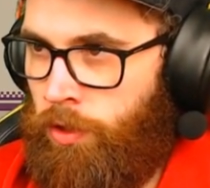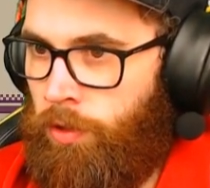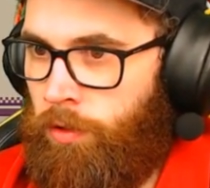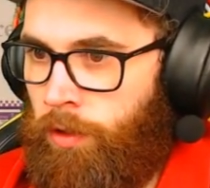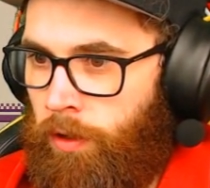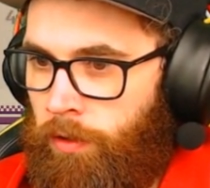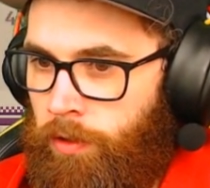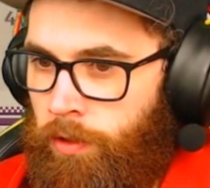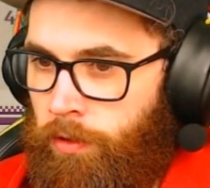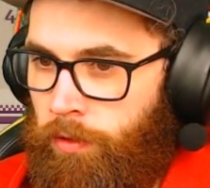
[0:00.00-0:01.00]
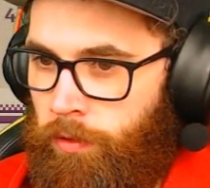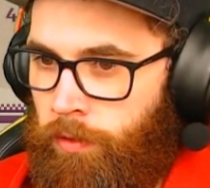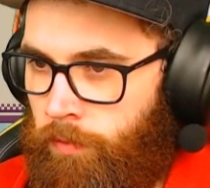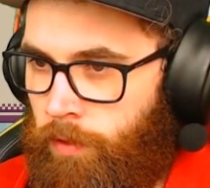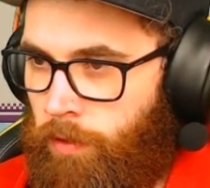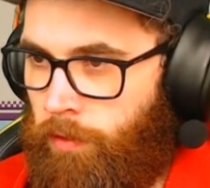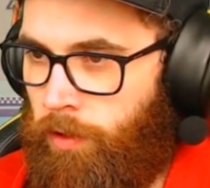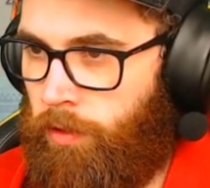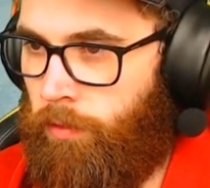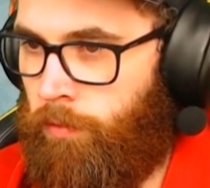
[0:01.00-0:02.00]
to go to, well,
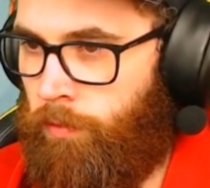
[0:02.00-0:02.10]
you,